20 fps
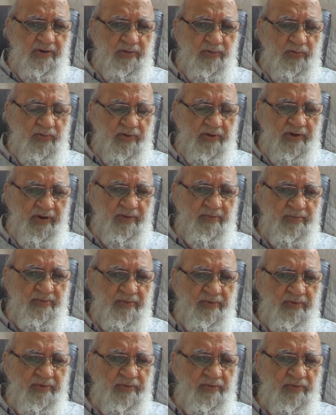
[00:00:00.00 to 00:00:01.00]
to
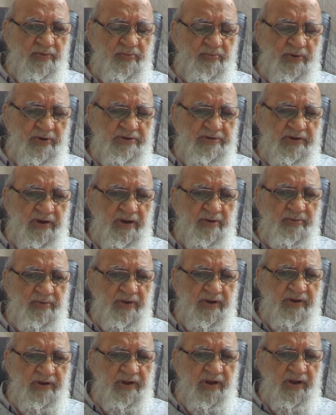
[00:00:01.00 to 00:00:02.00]
come to Punjab
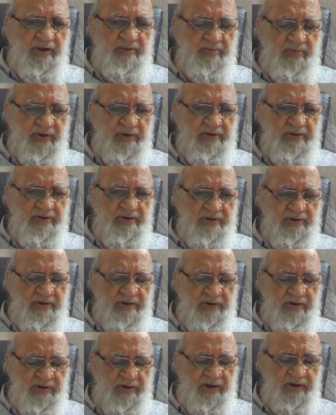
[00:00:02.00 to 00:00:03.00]
area
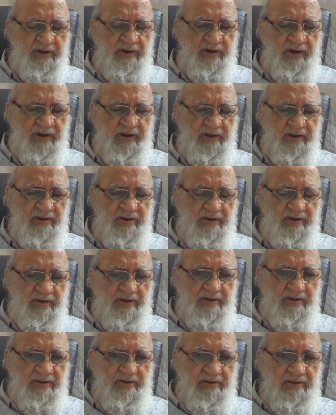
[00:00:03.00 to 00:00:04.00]
in India.
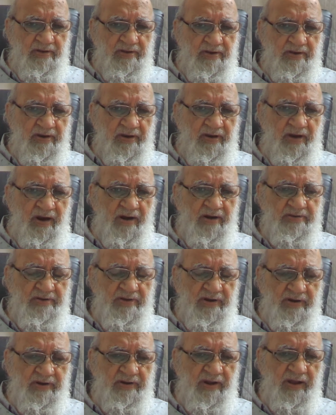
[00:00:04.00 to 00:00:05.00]
At
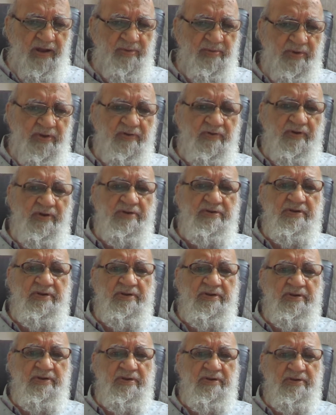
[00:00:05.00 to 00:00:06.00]
that time, he was
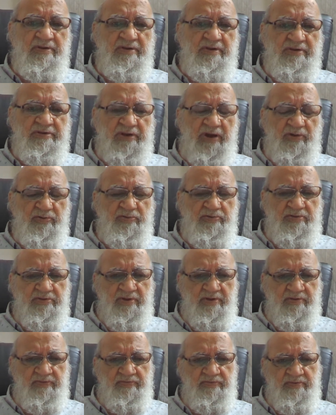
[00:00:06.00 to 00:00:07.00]
in the south
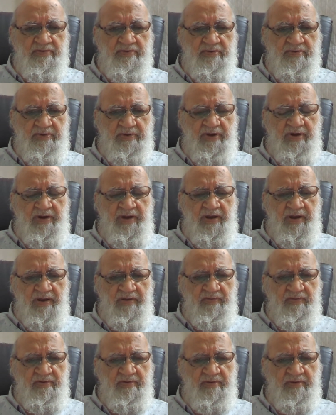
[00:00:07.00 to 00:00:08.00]
of India,
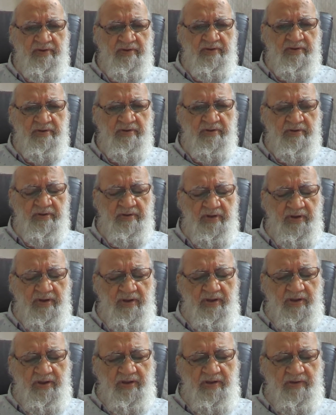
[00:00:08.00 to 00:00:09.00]

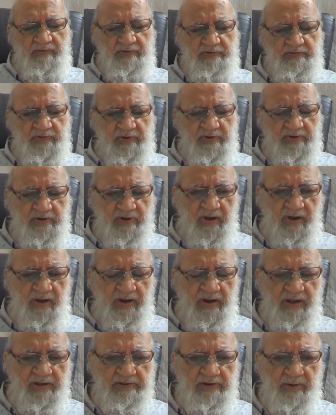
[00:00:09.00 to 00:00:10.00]
which was
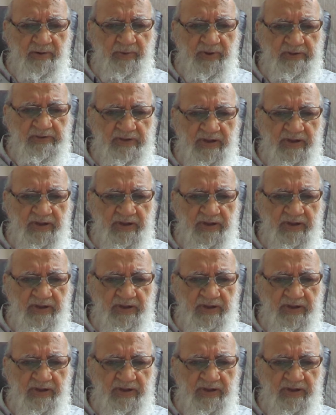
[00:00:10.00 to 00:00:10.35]
called Hyderabad